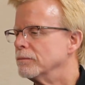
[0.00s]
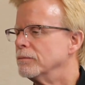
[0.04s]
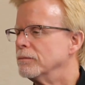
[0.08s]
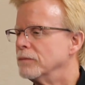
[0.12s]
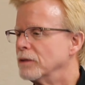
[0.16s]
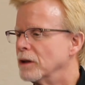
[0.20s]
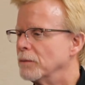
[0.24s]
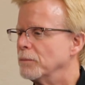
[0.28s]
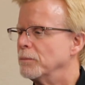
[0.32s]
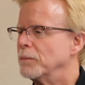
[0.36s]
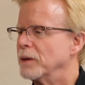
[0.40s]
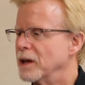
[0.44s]

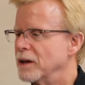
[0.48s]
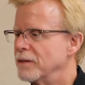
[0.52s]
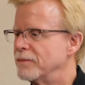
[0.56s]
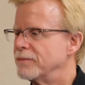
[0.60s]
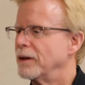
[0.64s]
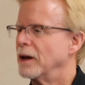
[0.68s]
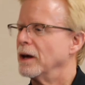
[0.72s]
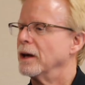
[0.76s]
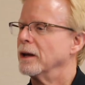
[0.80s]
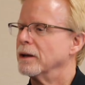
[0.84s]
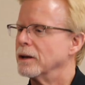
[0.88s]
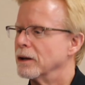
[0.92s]
the beef
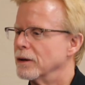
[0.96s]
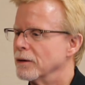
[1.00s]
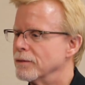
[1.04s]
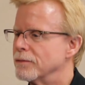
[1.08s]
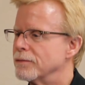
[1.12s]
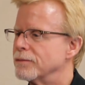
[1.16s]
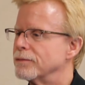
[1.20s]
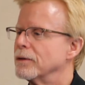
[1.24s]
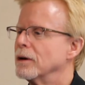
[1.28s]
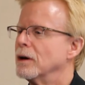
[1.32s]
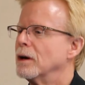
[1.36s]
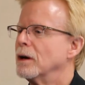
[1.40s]
end
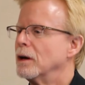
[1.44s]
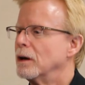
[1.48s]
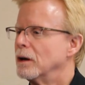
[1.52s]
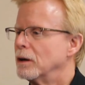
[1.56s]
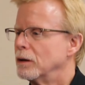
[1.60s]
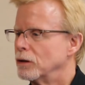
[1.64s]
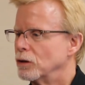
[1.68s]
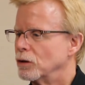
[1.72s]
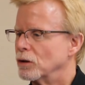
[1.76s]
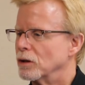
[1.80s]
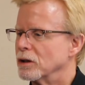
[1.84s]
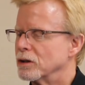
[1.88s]
of
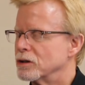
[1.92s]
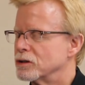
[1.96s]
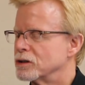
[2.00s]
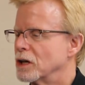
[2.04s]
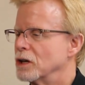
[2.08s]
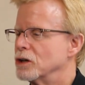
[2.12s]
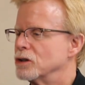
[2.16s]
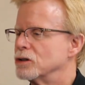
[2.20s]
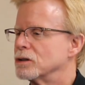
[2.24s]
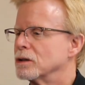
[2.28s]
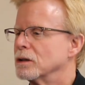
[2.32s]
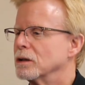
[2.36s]

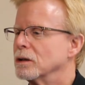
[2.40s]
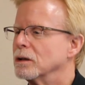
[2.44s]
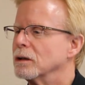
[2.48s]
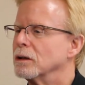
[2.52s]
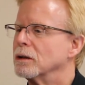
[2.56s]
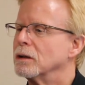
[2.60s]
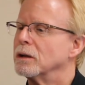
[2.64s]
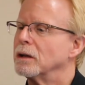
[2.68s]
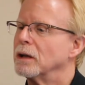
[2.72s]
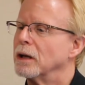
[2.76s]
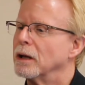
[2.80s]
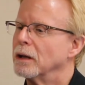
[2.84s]

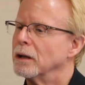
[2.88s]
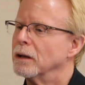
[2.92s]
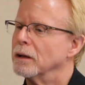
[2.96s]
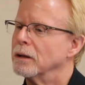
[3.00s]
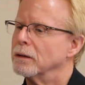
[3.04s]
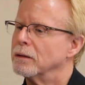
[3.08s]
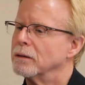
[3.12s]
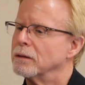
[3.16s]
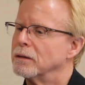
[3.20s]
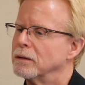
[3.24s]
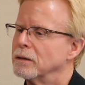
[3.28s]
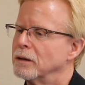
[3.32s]
utilization
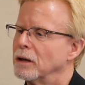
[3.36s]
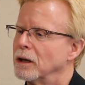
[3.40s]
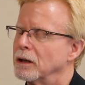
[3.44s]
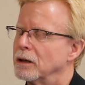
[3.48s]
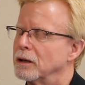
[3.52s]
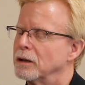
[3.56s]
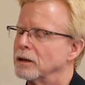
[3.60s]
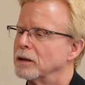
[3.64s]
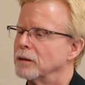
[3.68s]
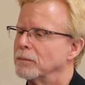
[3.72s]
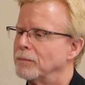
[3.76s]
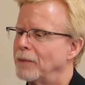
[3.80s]
and
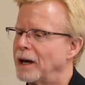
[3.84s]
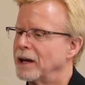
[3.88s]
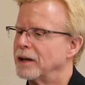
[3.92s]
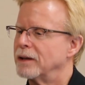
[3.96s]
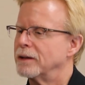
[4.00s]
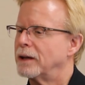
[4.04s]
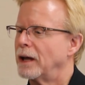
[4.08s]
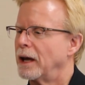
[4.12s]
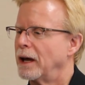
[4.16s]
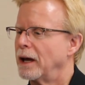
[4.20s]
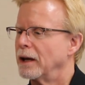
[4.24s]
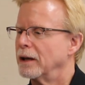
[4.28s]
to
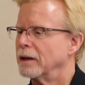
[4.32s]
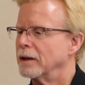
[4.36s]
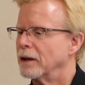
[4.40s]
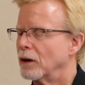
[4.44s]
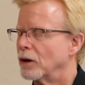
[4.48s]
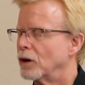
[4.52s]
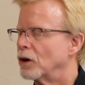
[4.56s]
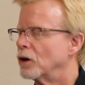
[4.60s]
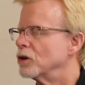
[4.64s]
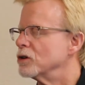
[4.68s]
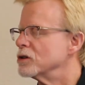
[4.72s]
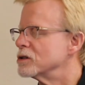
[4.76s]
maintain
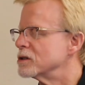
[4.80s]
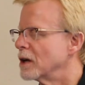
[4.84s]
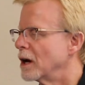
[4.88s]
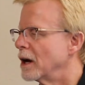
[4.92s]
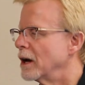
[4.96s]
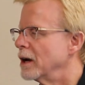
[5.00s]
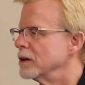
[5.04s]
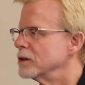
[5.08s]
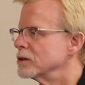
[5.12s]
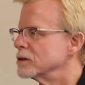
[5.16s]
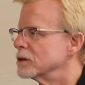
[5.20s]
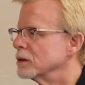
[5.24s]
their herd
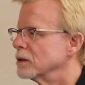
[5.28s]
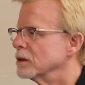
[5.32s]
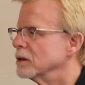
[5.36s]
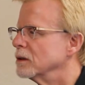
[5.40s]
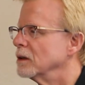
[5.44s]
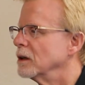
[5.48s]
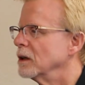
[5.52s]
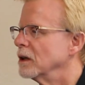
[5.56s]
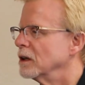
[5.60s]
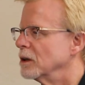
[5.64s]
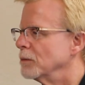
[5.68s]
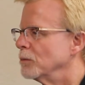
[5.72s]
size
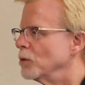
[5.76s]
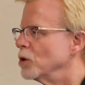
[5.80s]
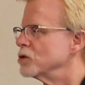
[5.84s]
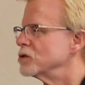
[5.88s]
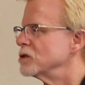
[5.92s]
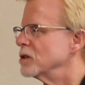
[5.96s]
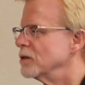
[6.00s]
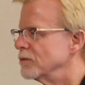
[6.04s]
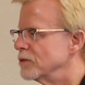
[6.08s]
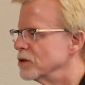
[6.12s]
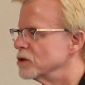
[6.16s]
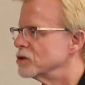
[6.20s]
in the
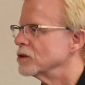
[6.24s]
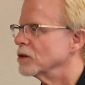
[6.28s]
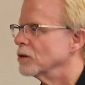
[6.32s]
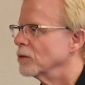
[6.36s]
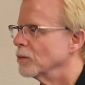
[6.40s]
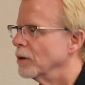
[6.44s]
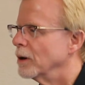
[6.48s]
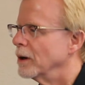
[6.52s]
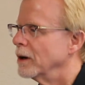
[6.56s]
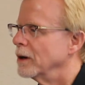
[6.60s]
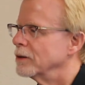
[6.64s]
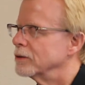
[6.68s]
most efficient
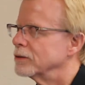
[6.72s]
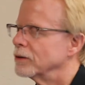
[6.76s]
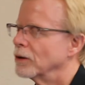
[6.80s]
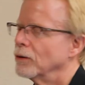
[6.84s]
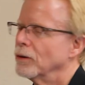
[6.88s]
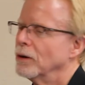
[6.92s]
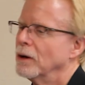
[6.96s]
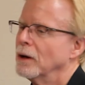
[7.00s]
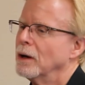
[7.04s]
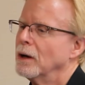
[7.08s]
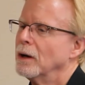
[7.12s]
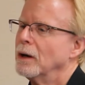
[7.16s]
way.
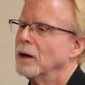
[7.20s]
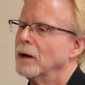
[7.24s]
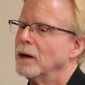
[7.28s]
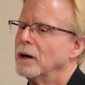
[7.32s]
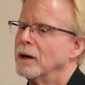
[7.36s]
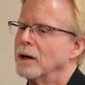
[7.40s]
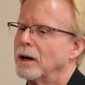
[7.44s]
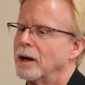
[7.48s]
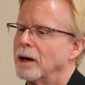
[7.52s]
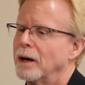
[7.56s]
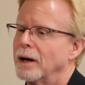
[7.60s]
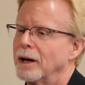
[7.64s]
So
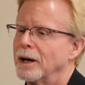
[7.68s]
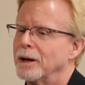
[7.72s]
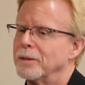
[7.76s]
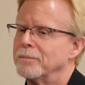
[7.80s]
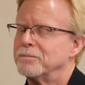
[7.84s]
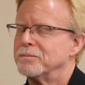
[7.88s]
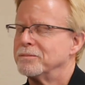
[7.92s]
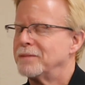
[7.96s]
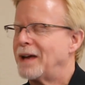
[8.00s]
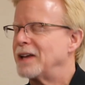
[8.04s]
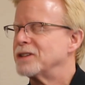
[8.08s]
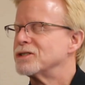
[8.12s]

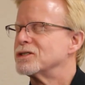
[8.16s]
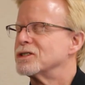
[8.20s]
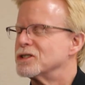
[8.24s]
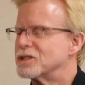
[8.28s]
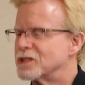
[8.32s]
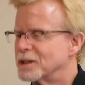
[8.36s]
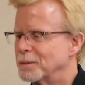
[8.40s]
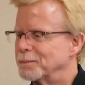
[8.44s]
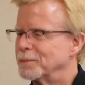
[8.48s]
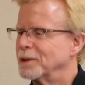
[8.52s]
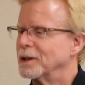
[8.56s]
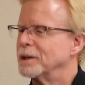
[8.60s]
that's the
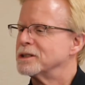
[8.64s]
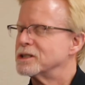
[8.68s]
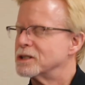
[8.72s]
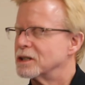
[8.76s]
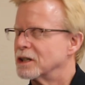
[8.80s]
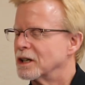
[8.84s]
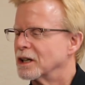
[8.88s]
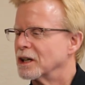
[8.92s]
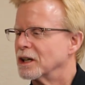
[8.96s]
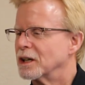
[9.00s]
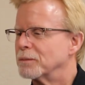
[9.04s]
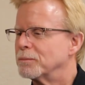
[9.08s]

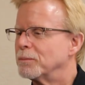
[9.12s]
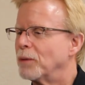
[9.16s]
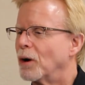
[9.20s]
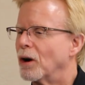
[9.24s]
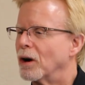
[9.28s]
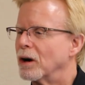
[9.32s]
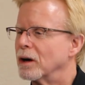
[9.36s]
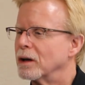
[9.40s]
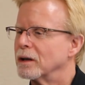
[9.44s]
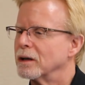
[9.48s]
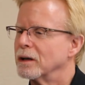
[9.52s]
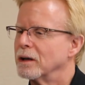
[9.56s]
simplistic
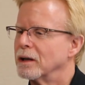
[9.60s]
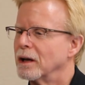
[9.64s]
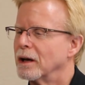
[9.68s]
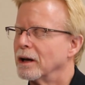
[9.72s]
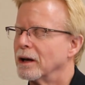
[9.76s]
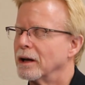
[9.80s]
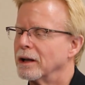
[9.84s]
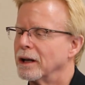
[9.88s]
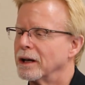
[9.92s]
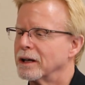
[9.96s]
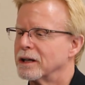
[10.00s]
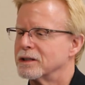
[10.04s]
part.
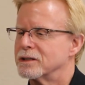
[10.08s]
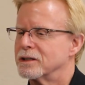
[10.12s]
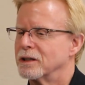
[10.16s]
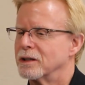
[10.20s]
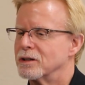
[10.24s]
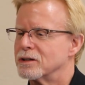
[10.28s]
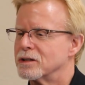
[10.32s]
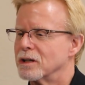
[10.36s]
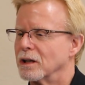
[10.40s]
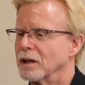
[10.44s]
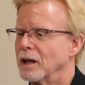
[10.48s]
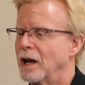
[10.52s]
Like I say,
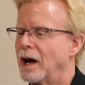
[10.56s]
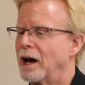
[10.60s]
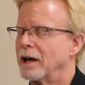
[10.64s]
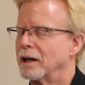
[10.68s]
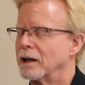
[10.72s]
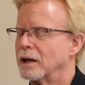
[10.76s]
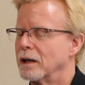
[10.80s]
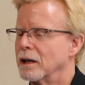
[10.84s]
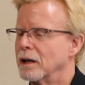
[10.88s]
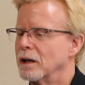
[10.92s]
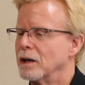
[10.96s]
there's a lot